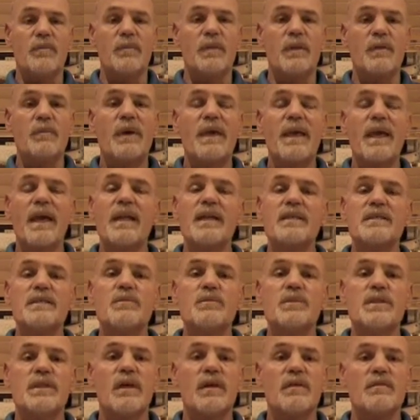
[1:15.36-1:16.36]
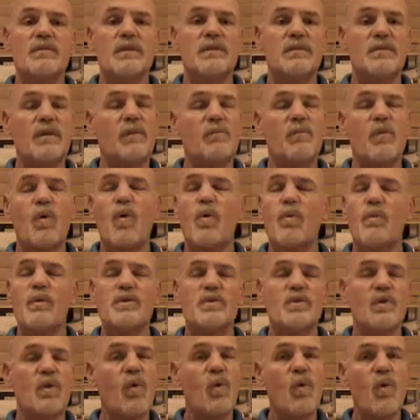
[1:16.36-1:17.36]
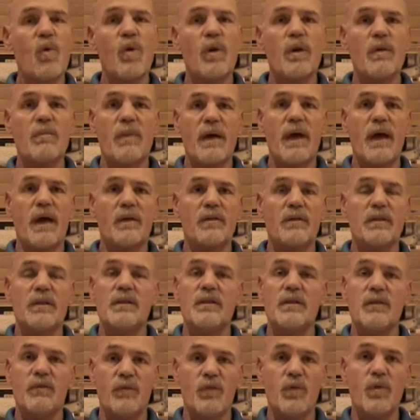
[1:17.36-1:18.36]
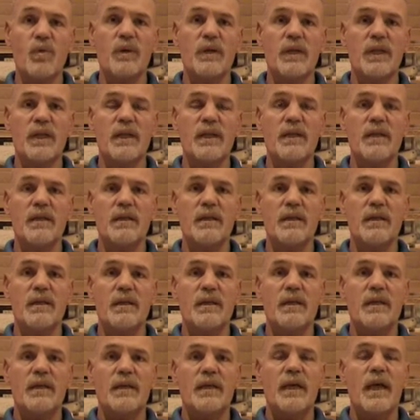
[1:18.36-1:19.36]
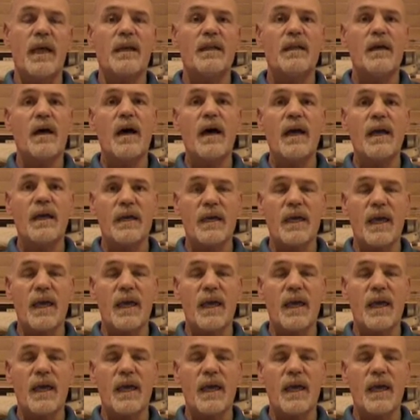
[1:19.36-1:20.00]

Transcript: The mechanics themselves is I'm almost all about the forward lean and a higher